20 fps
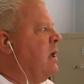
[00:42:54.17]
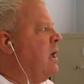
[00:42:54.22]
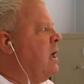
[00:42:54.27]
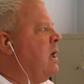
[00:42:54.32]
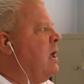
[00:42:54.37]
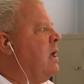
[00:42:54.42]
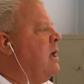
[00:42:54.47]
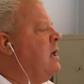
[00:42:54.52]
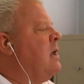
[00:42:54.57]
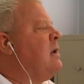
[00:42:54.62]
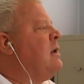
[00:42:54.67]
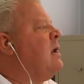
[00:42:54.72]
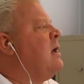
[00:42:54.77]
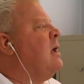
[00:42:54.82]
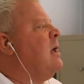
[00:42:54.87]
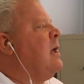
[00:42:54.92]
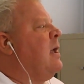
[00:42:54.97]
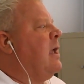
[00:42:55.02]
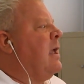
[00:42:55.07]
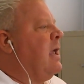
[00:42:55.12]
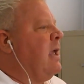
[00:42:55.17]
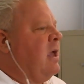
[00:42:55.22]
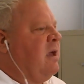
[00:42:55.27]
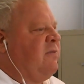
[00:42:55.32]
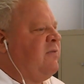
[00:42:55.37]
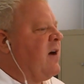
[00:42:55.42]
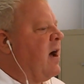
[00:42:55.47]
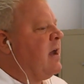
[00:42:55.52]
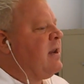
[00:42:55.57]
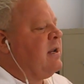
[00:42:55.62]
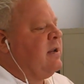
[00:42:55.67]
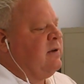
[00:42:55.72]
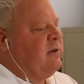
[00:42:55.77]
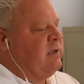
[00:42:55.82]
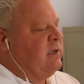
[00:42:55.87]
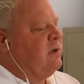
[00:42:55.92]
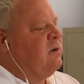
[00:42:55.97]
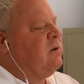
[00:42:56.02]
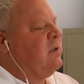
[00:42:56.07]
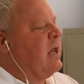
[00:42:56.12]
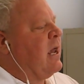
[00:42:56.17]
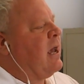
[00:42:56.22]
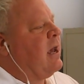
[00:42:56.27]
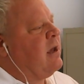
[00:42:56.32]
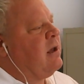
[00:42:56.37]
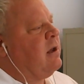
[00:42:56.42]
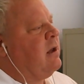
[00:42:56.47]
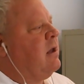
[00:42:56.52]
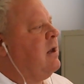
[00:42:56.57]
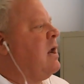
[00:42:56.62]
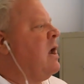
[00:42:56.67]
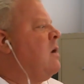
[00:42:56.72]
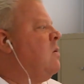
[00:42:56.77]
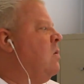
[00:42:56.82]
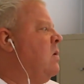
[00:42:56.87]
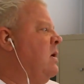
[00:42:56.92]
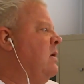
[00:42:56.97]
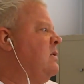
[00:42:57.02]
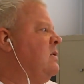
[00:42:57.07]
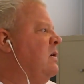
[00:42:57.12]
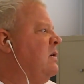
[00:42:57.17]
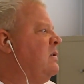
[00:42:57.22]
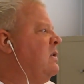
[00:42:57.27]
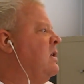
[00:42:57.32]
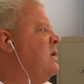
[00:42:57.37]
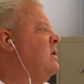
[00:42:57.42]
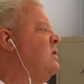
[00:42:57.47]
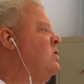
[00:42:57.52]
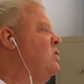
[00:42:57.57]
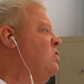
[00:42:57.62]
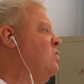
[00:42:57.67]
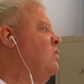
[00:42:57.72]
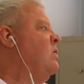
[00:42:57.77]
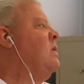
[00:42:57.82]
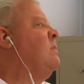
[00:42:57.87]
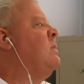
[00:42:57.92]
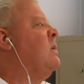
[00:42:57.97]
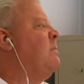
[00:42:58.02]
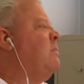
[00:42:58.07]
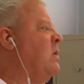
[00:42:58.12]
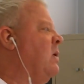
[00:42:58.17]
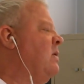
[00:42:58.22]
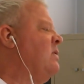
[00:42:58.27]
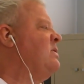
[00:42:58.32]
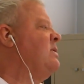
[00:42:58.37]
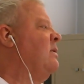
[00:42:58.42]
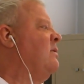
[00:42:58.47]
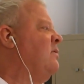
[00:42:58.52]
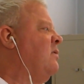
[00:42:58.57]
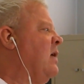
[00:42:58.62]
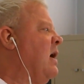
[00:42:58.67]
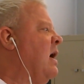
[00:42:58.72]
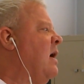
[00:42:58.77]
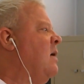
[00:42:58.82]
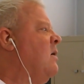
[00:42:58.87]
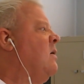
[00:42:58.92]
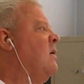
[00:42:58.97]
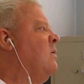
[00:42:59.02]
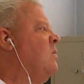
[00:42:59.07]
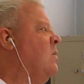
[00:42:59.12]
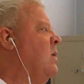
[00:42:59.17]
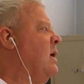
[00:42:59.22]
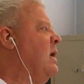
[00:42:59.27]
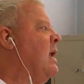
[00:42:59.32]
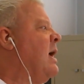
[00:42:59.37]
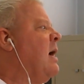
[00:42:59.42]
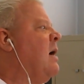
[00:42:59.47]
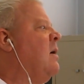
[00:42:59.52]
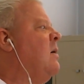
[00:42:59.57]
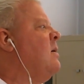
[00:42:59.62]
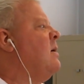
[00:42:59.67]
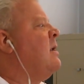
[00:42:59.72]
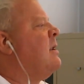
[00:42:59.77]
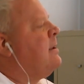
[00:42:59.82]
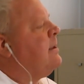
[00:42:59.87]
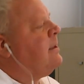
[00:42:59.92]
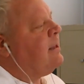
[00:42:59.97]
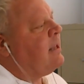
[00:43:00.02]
And if I didn't do that, and I would have took the extreme impulsive route and went out,